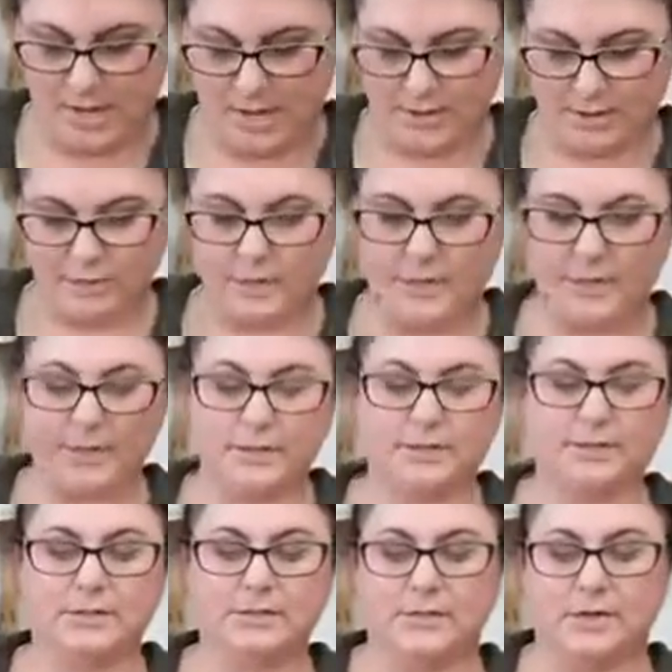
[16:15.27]
I
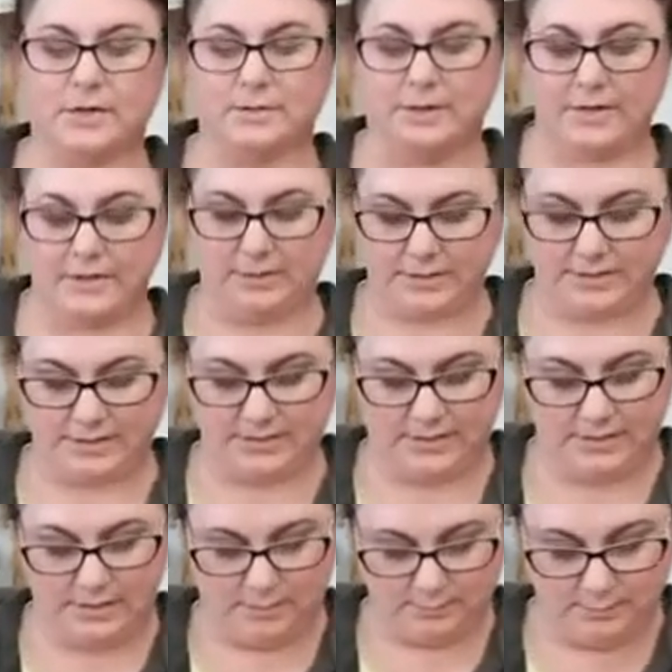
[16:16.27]
like to start right at the
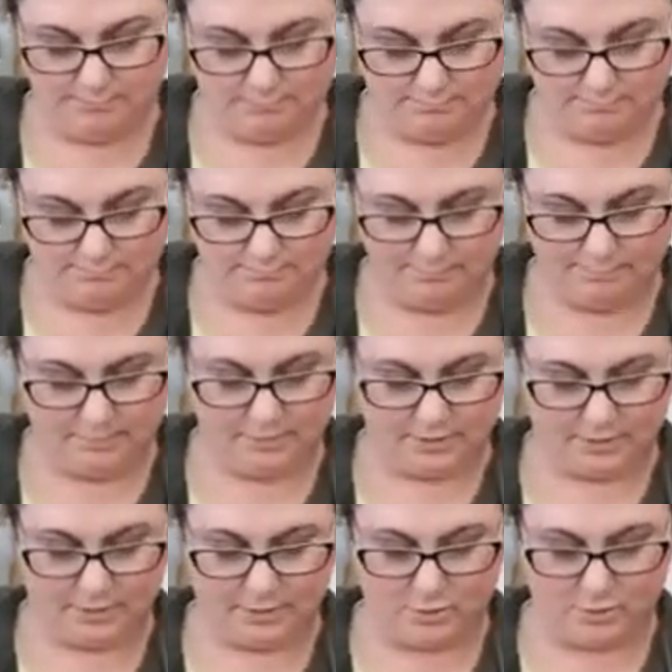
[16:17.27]
seam.
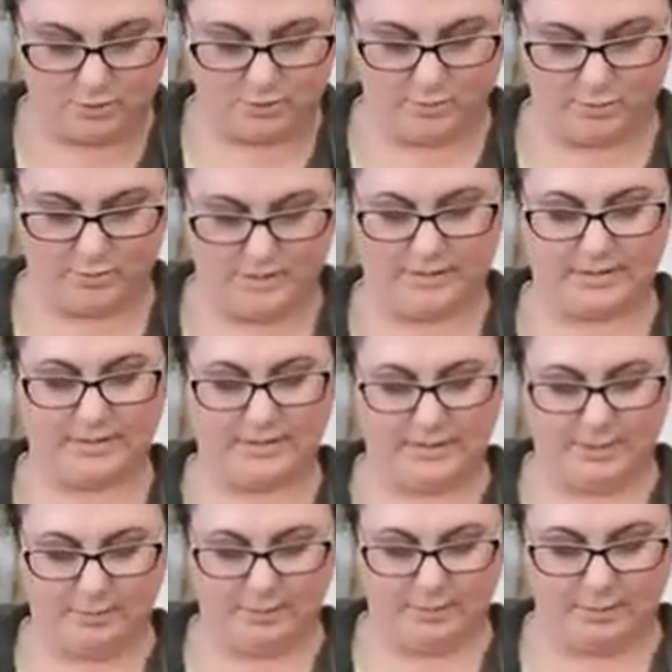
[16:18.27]
So that
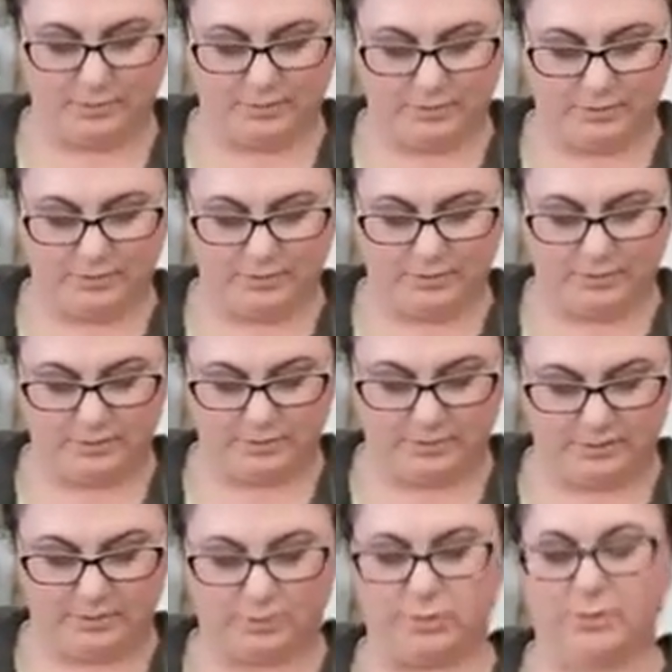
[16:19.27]
seam that we
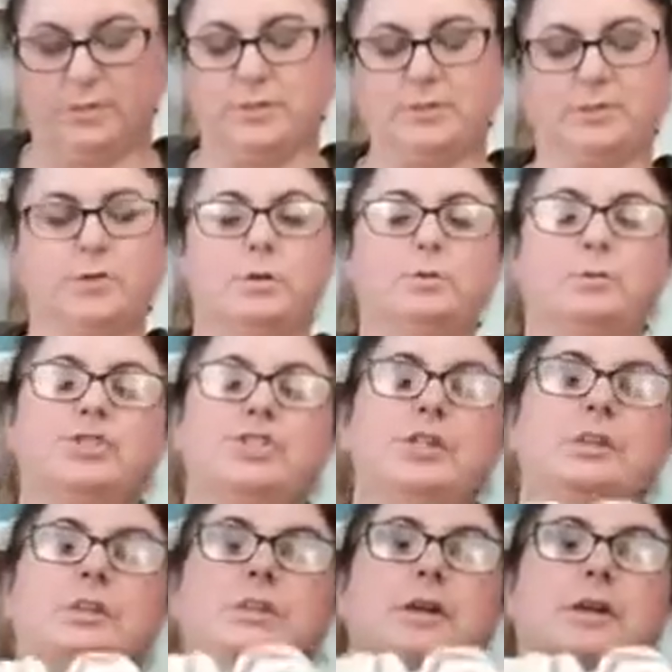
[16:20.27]
sewed on the sewing
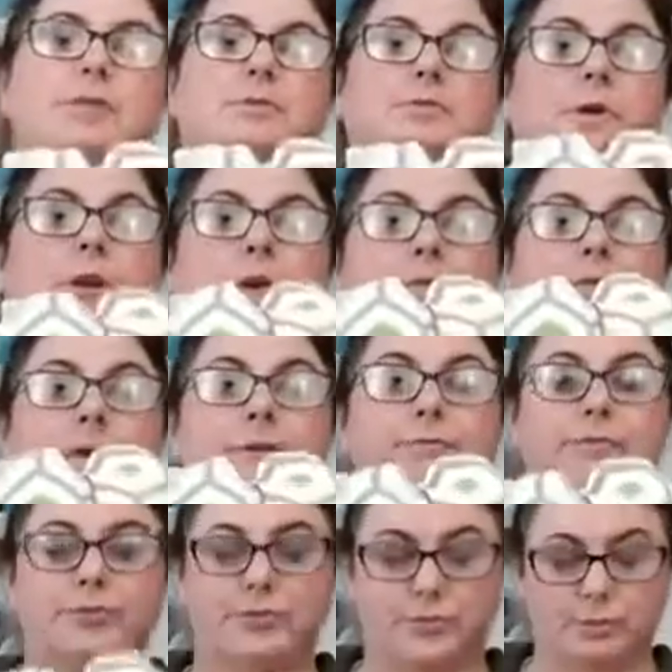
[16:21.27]
machine, that's where I have
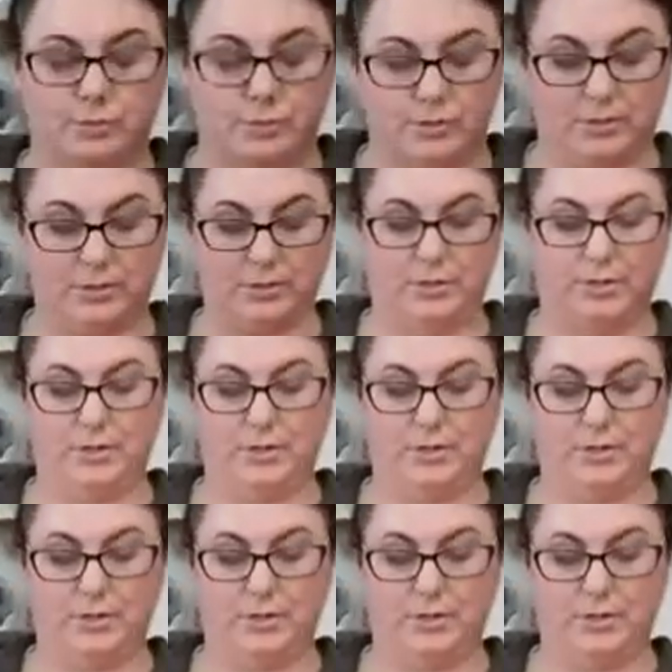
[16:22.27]
that first one.